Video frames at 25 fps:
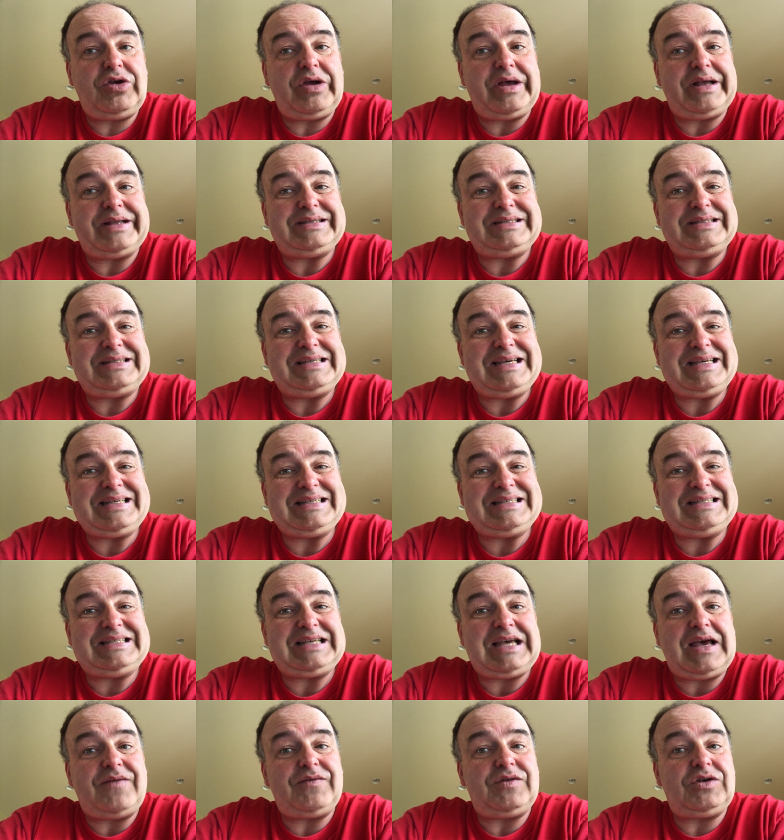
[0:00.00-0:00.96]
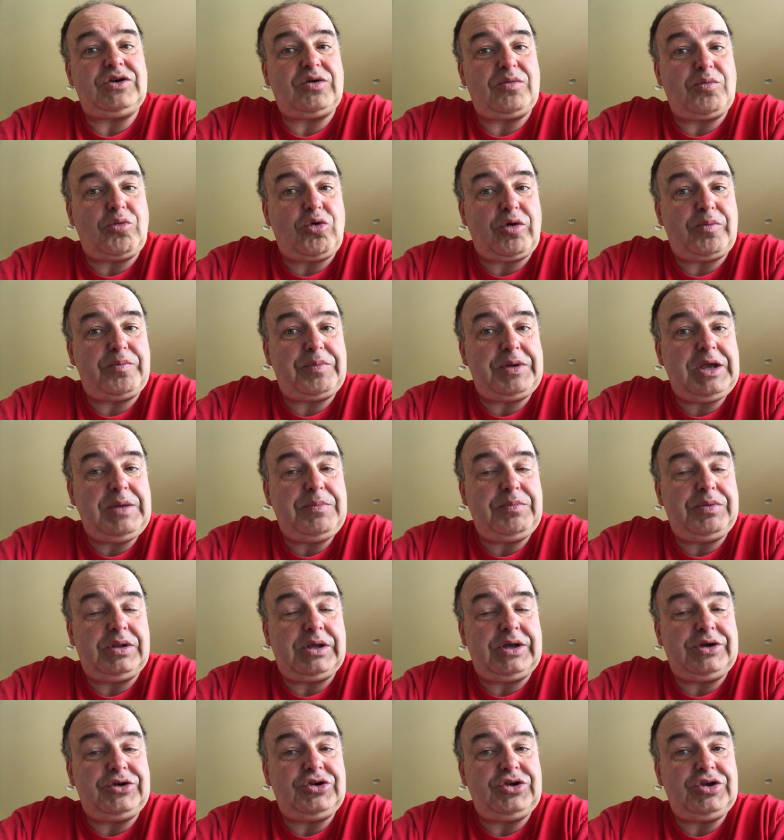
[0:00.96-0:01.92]
you got six, seven or more
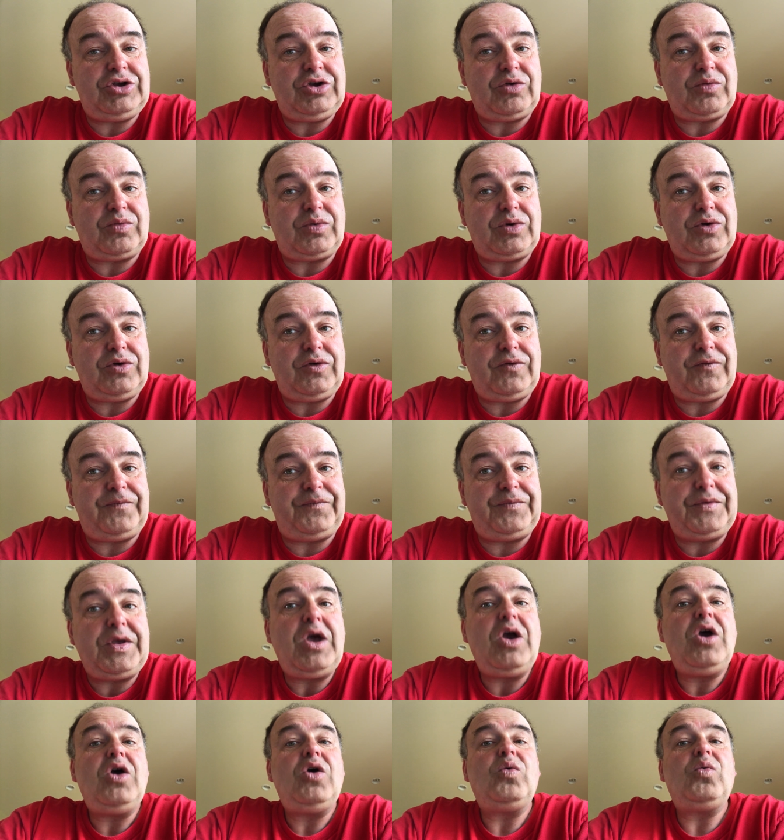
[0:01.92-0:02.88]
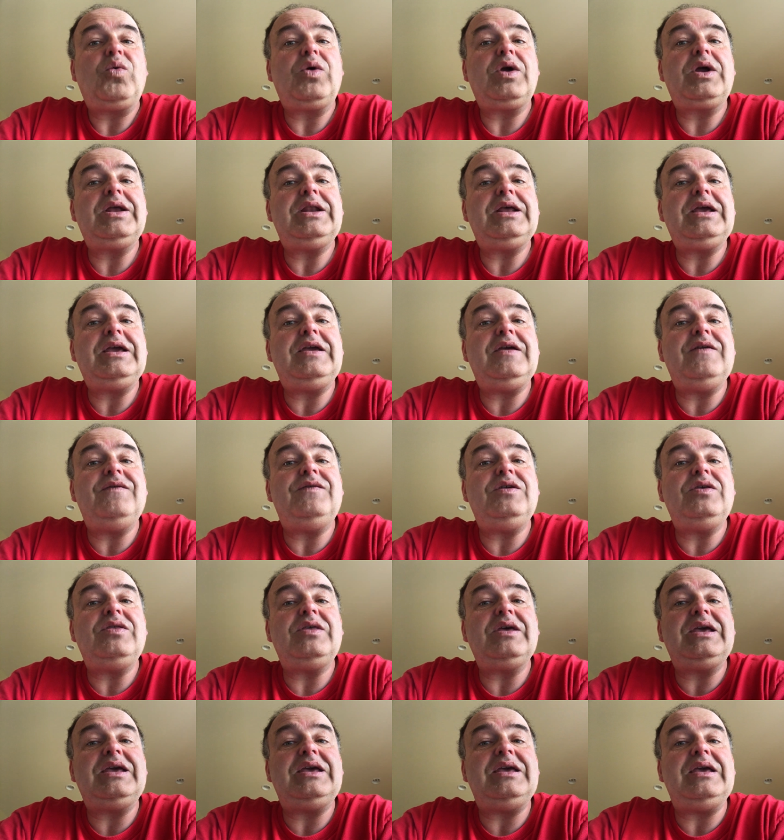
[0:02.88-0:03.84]
people under your roof, we're going to give you
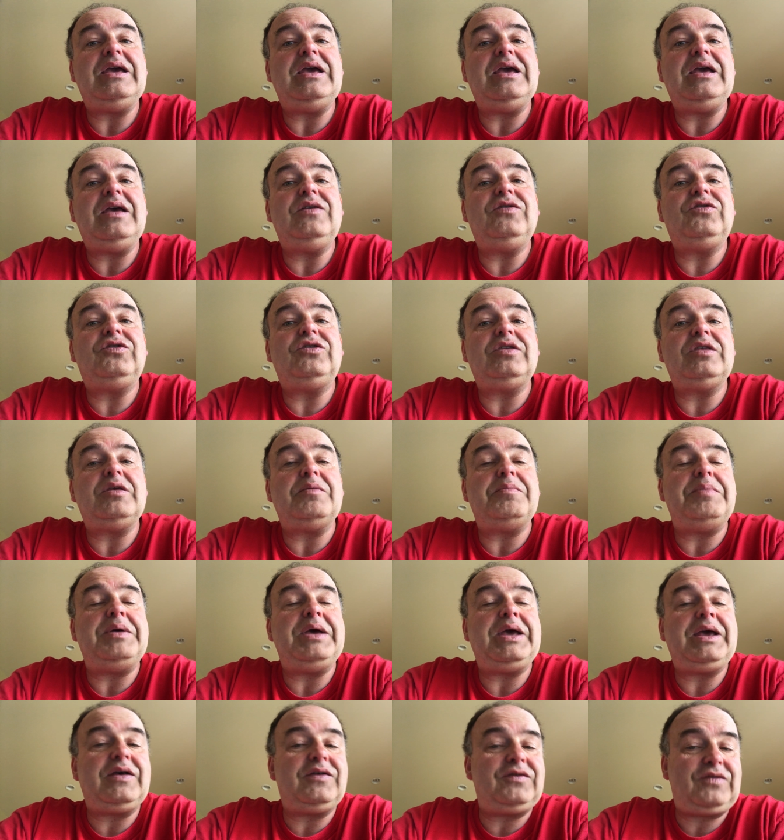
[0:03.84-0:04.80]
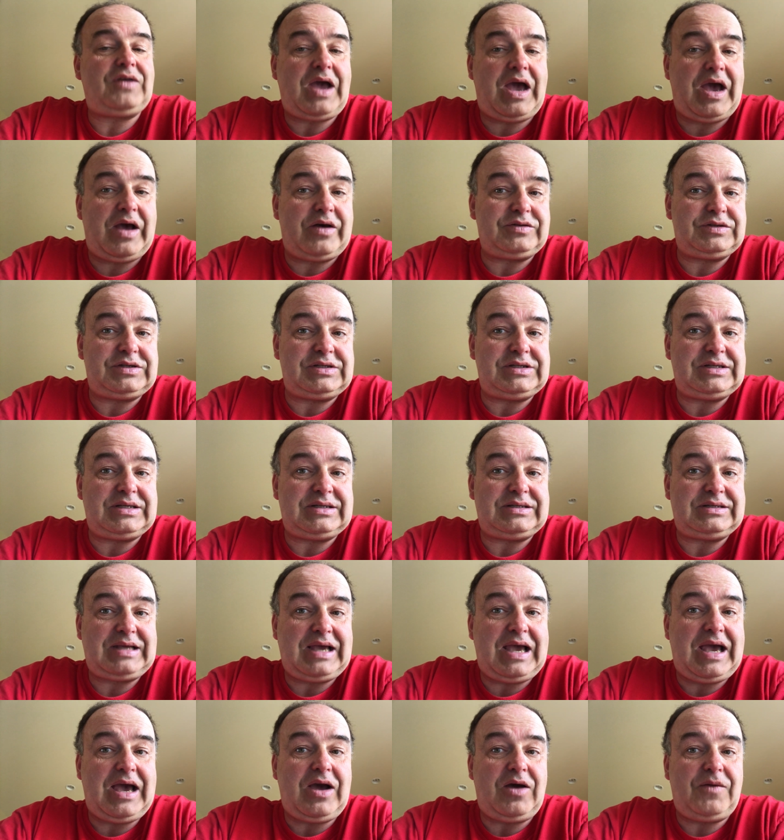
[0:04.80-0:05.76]
the keys to the biggest houses in
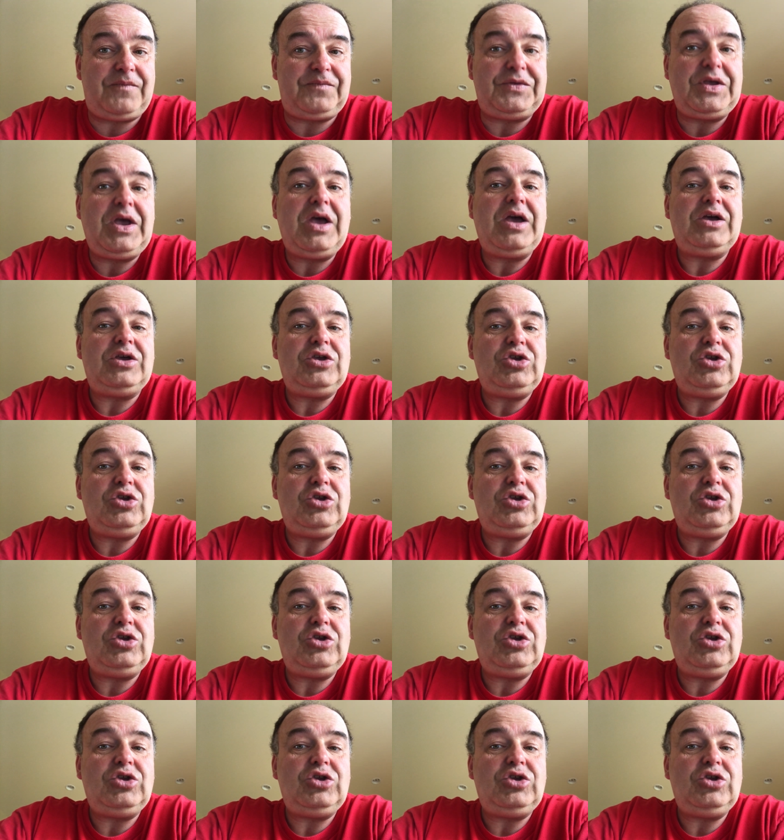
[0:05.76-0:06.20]
town.